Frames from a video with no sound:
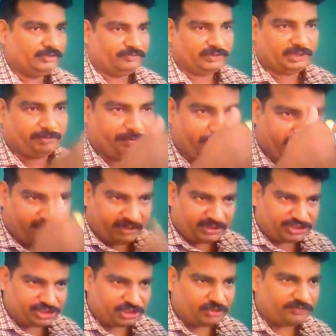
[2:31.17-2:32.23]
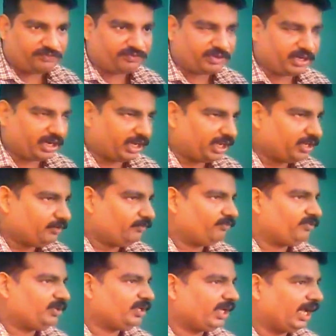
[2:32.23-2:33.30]
For the prevention of crime,
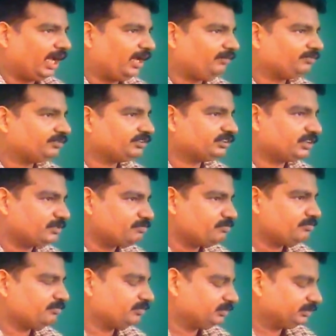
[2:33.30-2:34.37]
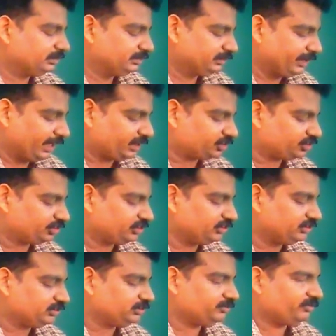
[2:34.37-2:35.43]
we have some
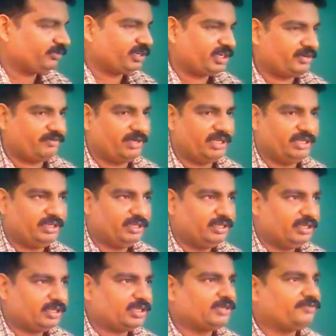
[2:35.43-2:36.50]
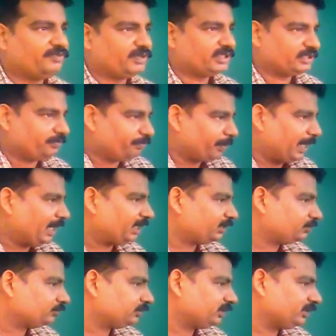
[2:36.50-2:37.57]
sections where we confer the power
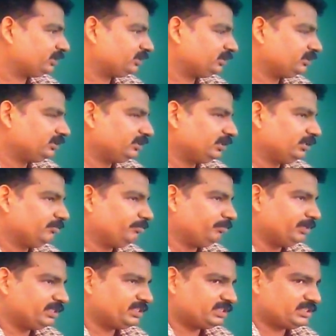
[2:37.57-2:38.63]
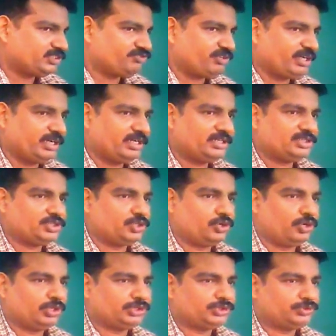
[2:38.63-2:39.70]
to the magistrate
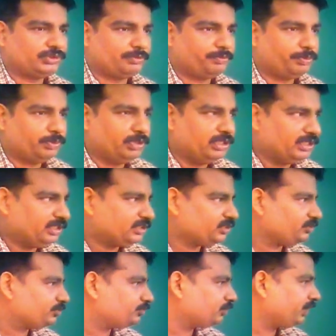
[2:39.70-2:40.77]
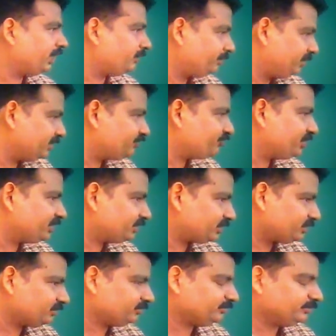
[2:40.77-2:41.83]
or to the police or to the administration.